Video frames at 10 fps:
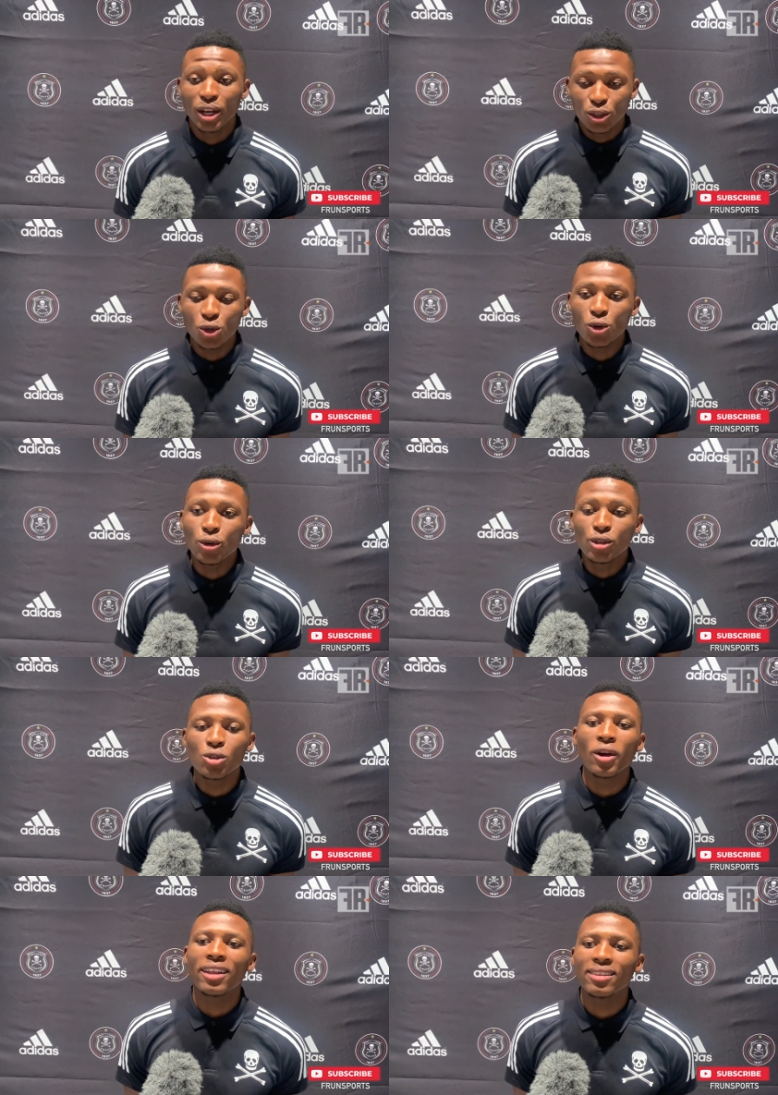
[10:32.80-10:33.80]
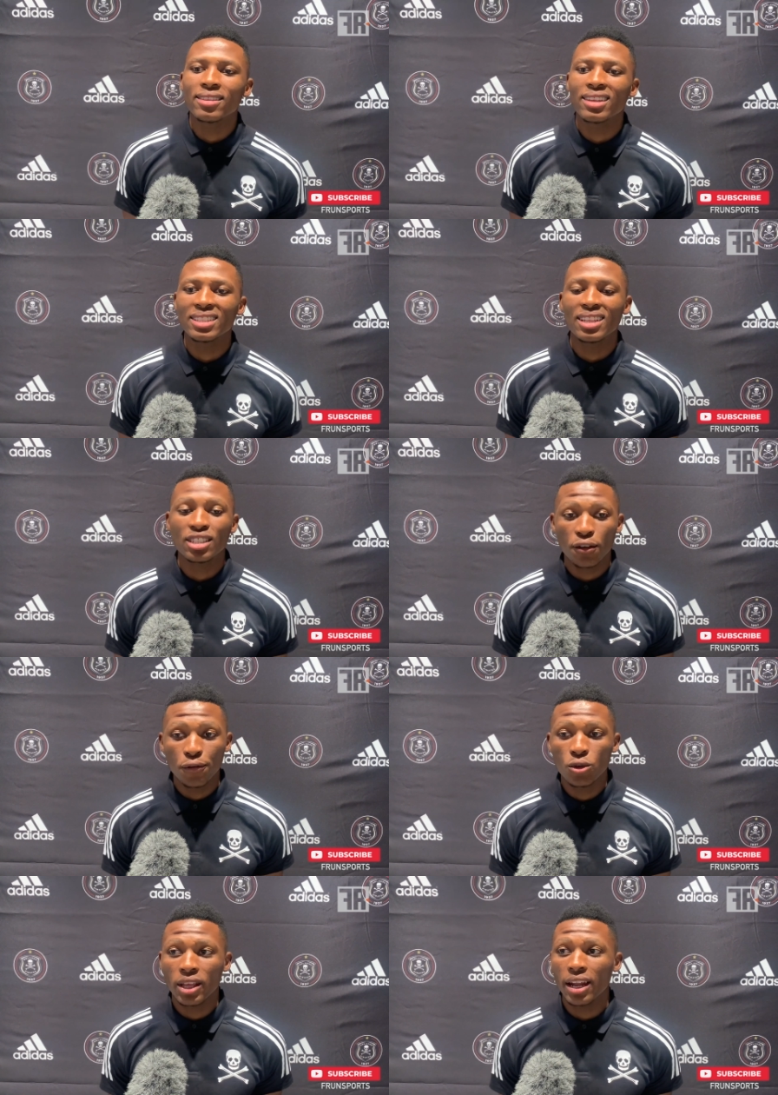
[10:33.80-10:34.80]
True, and there's a
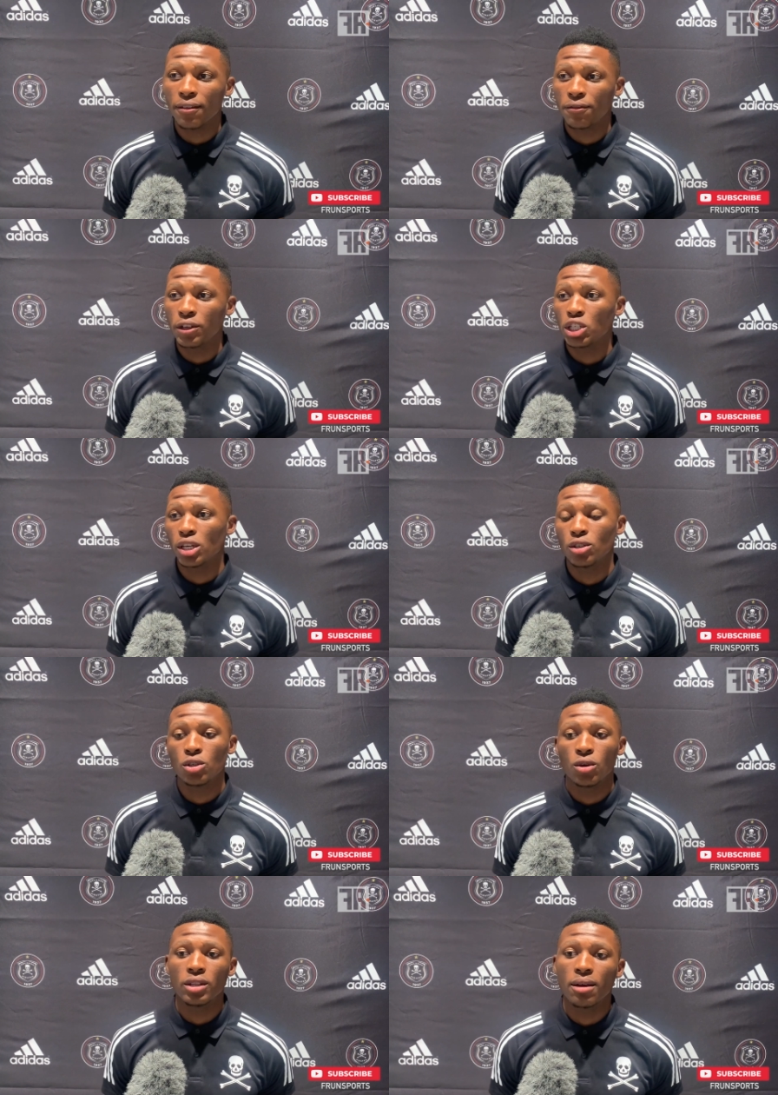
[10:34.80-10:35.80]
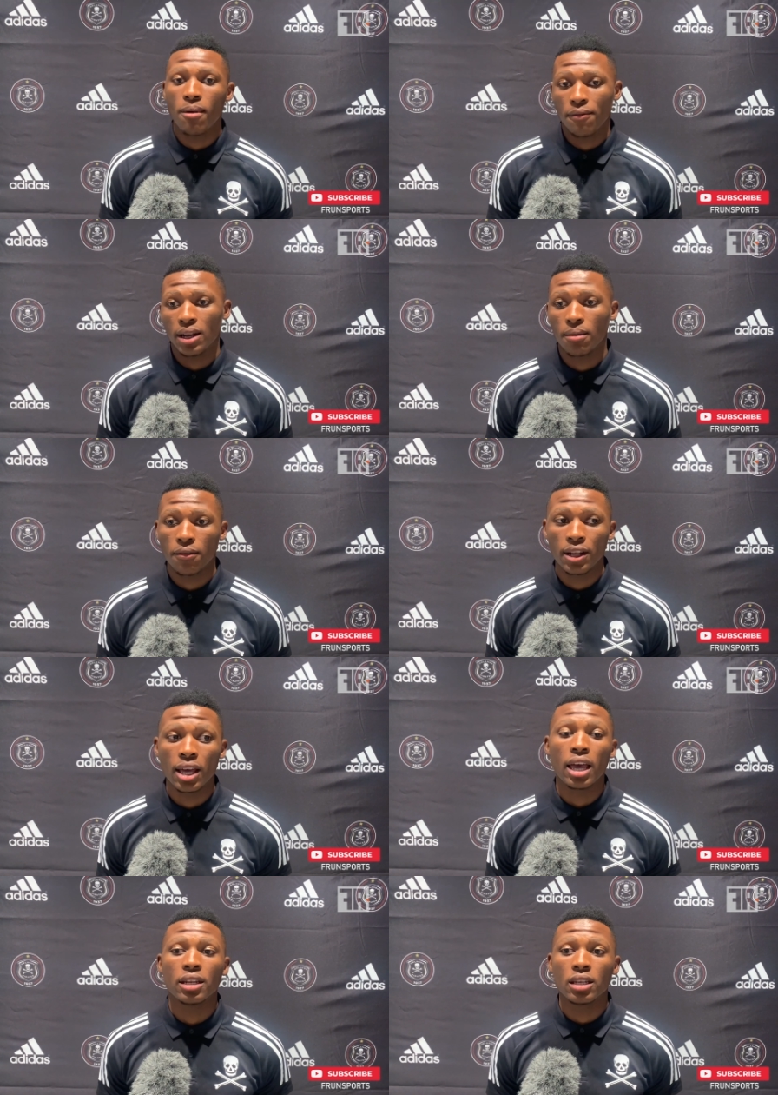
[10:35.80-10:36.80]
few that have featured, in the Bafana
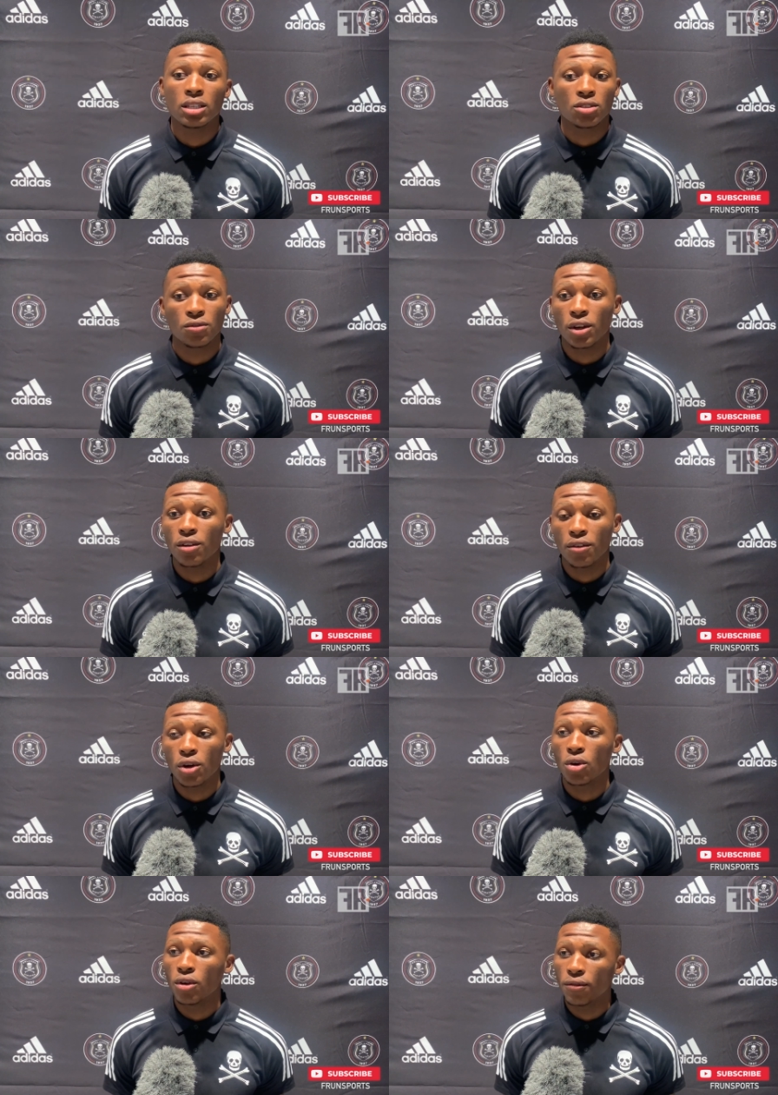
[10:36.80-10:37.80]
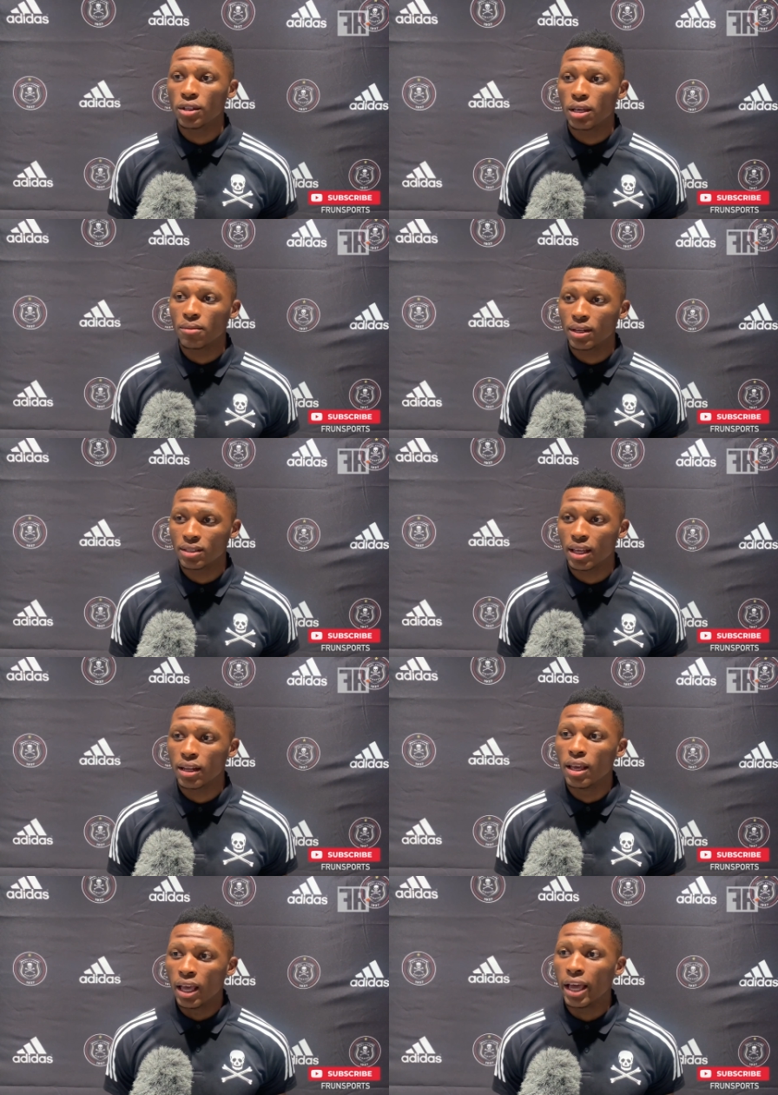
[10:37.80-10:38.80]
Mfana, and it's very, very good for them, you understand.
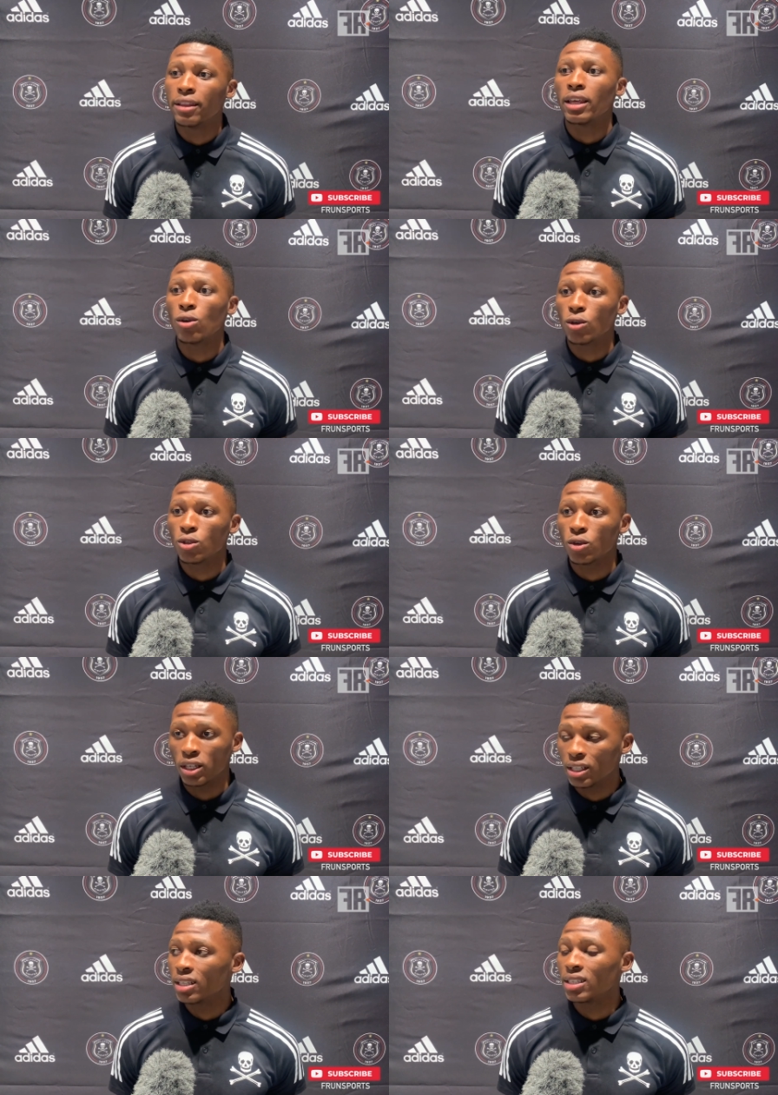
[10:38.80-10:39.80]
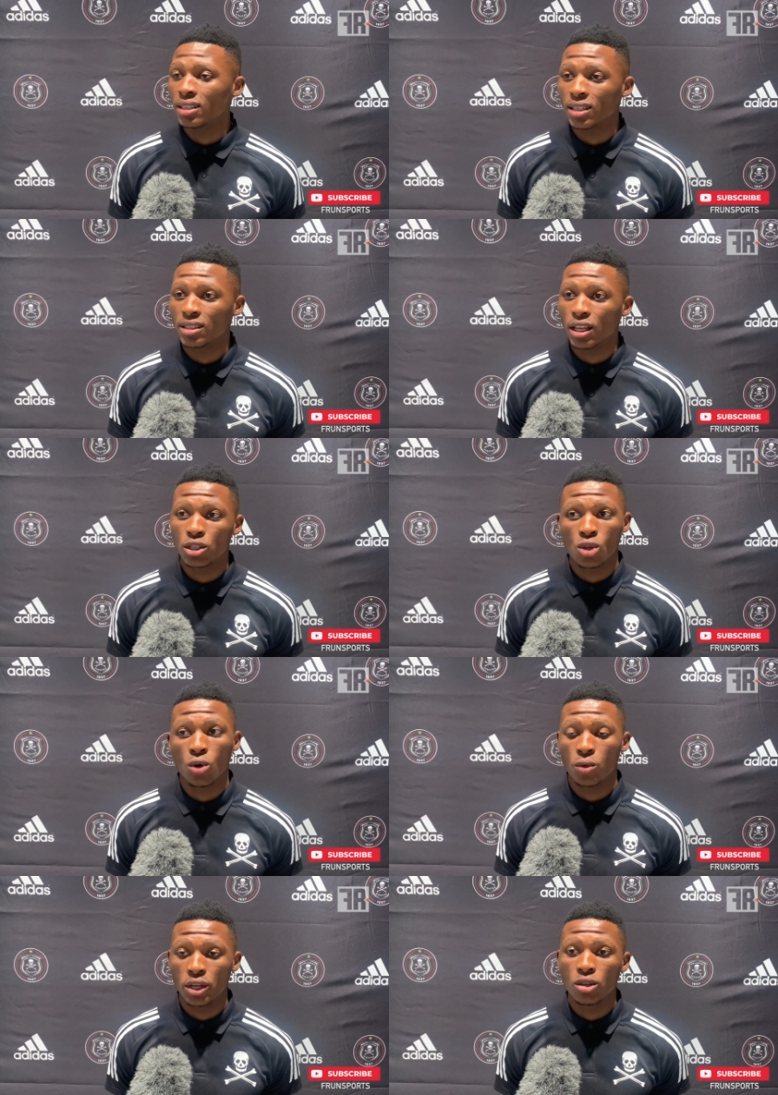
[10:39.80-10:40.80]
And that also tells us that
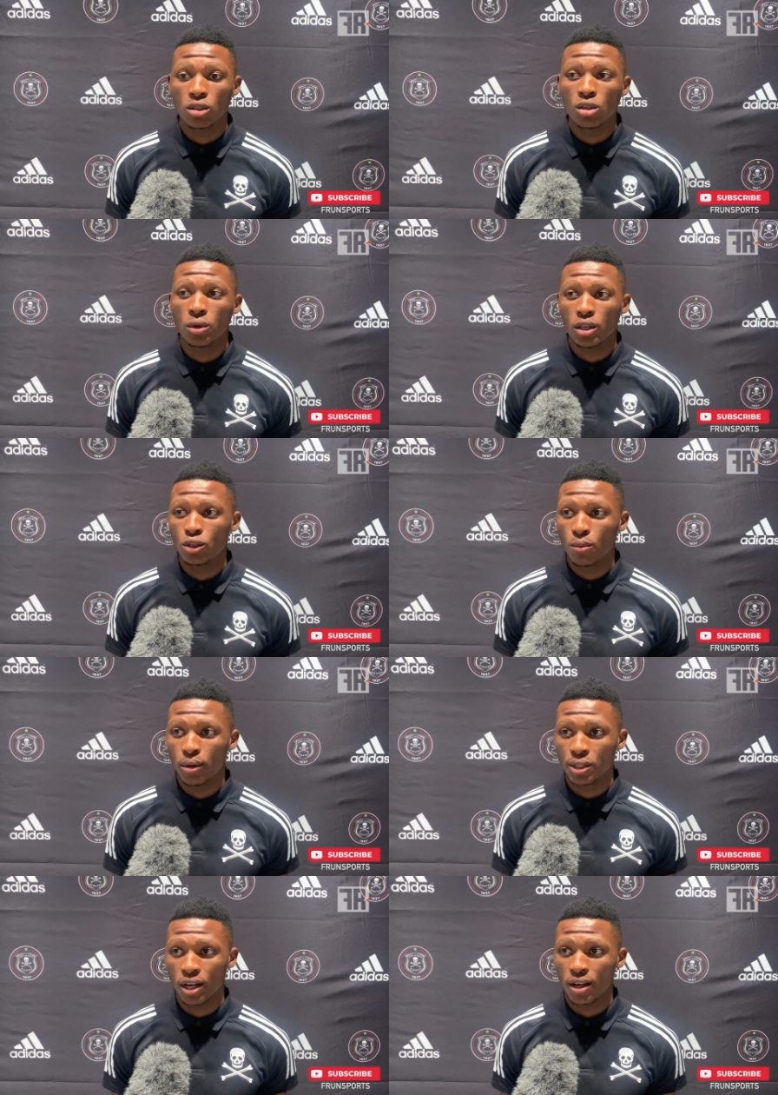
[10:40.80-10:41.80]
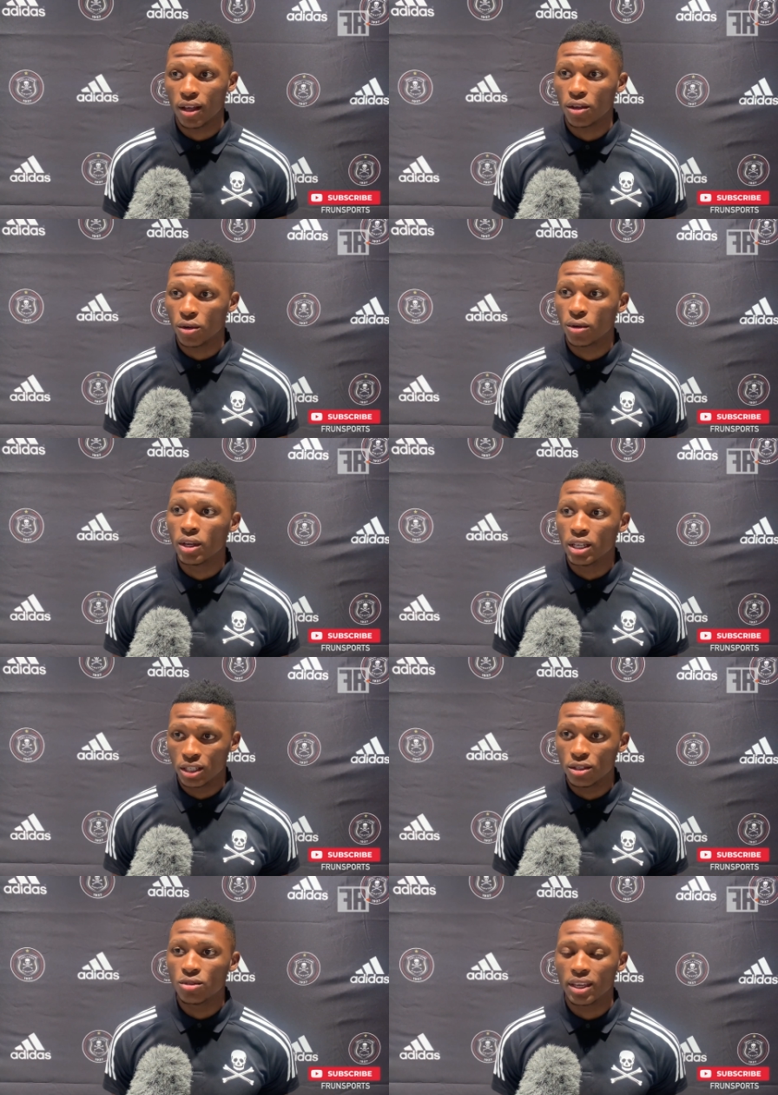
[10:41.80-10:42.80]
we need to push harder,
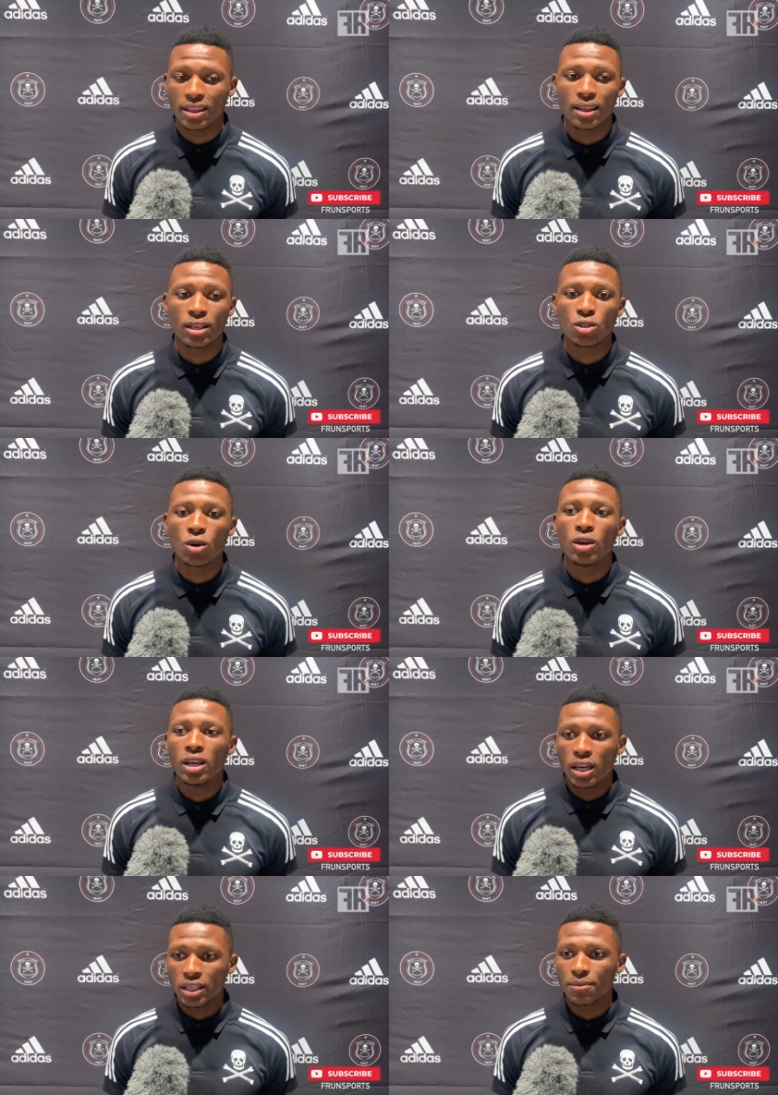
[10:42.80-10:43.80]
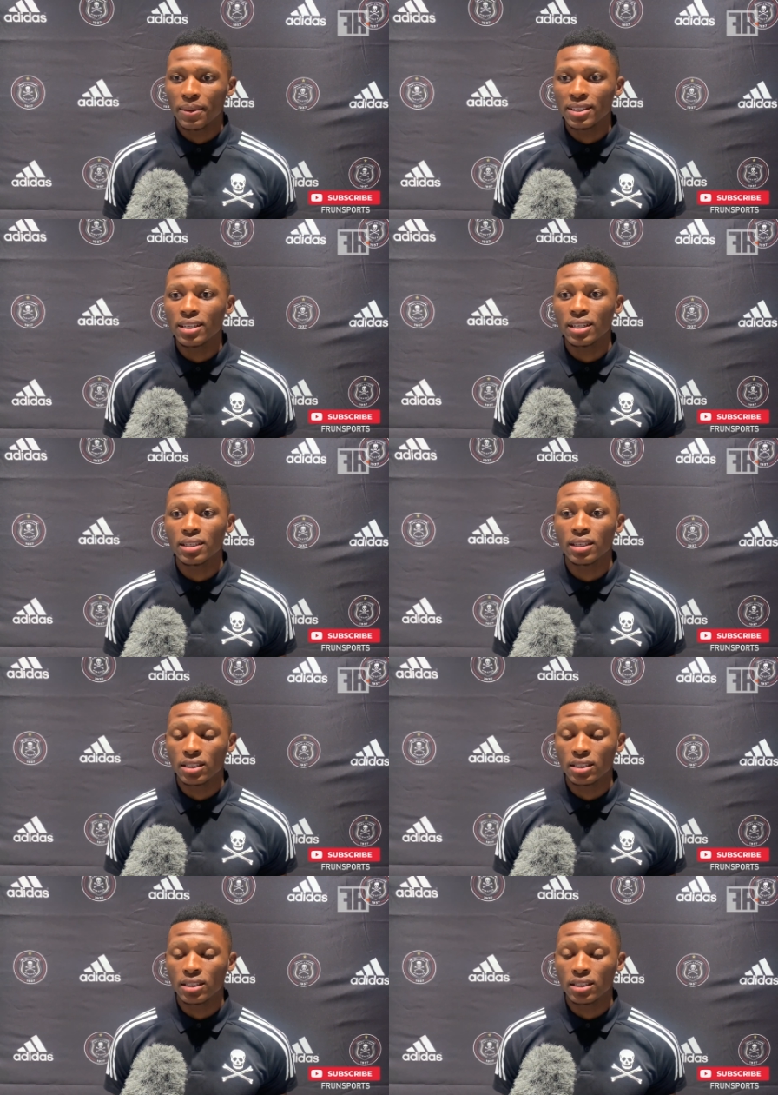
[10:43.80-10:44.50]
just to get there. So it's basically